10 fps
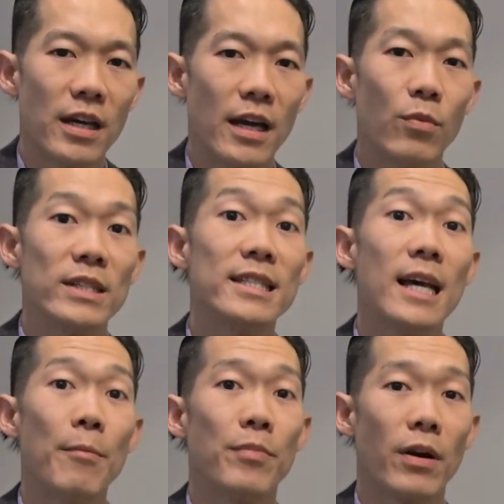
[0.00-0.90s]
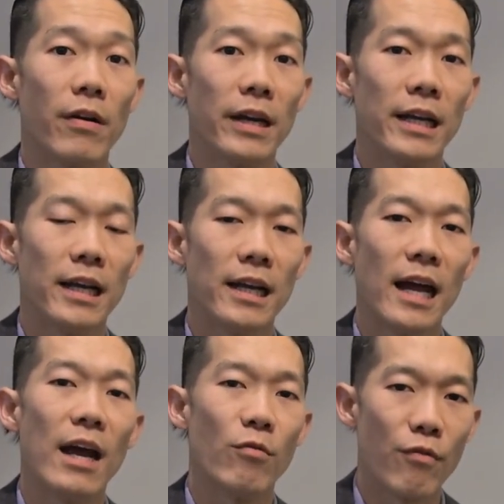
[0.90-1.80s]
It was temporary
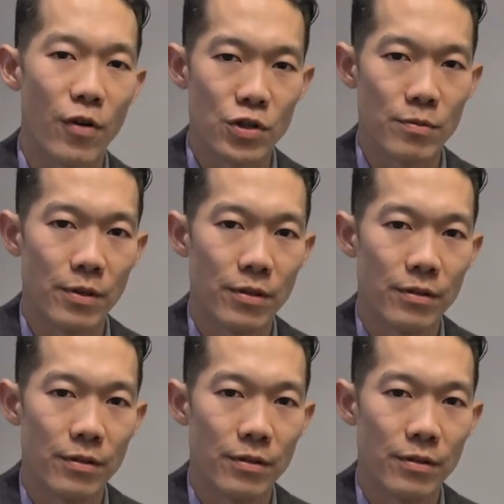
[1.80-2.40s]
and reversible.